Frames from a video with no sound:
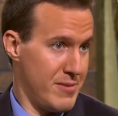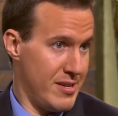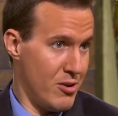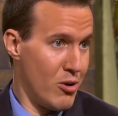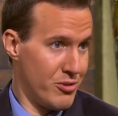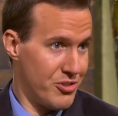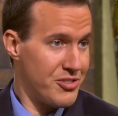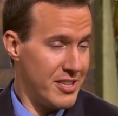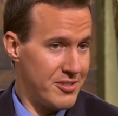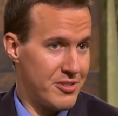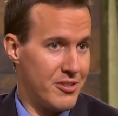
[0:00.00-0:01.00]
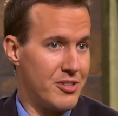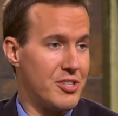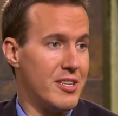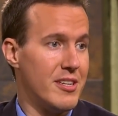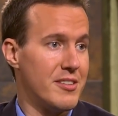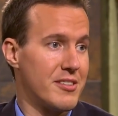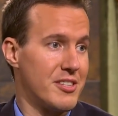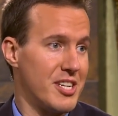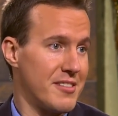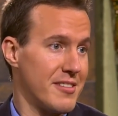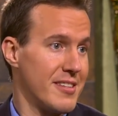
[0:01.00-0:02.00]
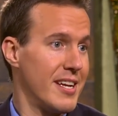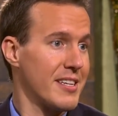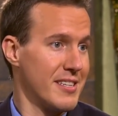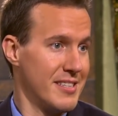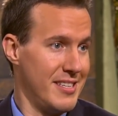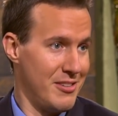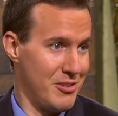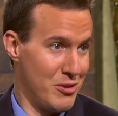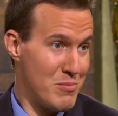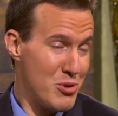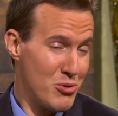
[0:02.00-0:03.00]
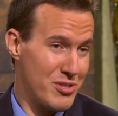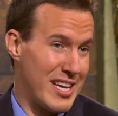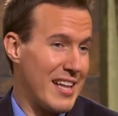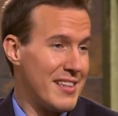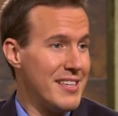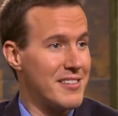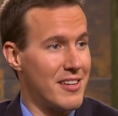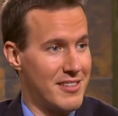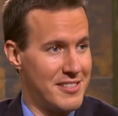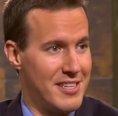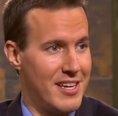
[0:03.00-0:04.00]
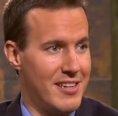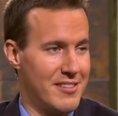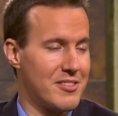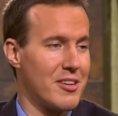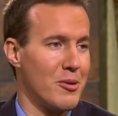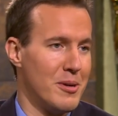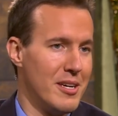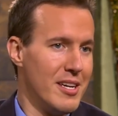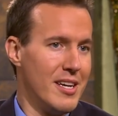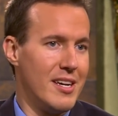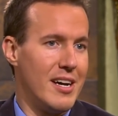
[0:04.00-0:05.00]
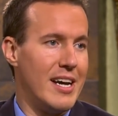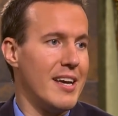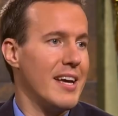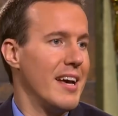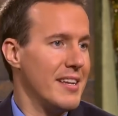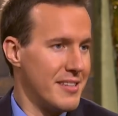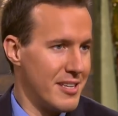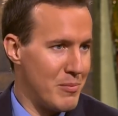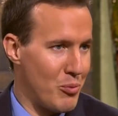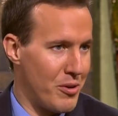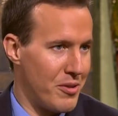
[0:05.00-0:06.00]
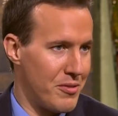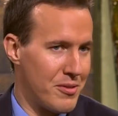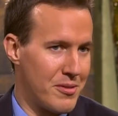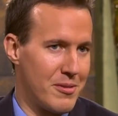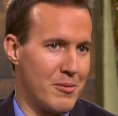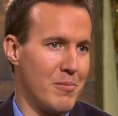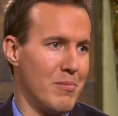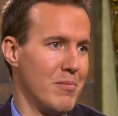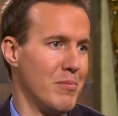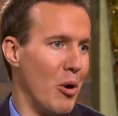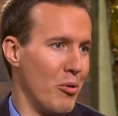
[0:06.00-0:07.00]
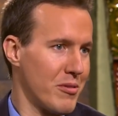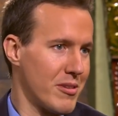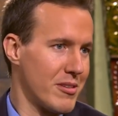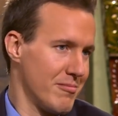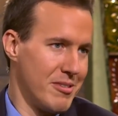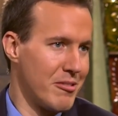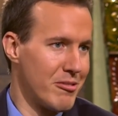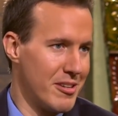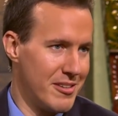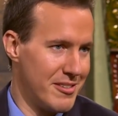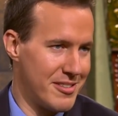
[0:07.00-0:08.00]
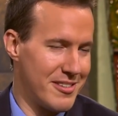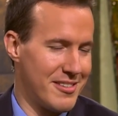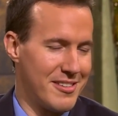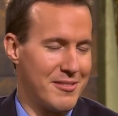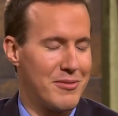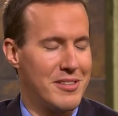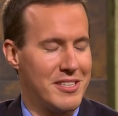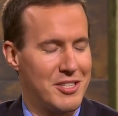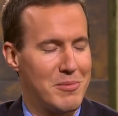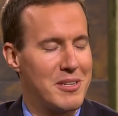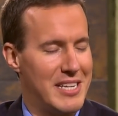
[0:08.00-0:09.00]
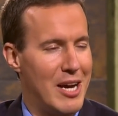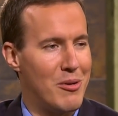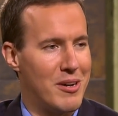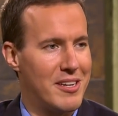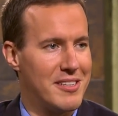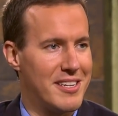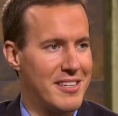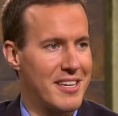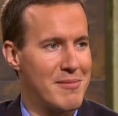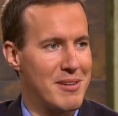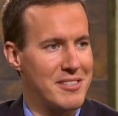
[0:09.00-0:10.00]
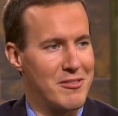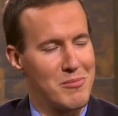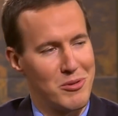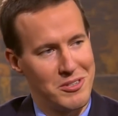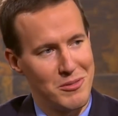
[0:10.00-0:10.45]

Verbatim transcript: my older sister, she suggested that I continue doing music, at least on a side. So I ended up with both degrees uh, finished, but now I dedicate myself more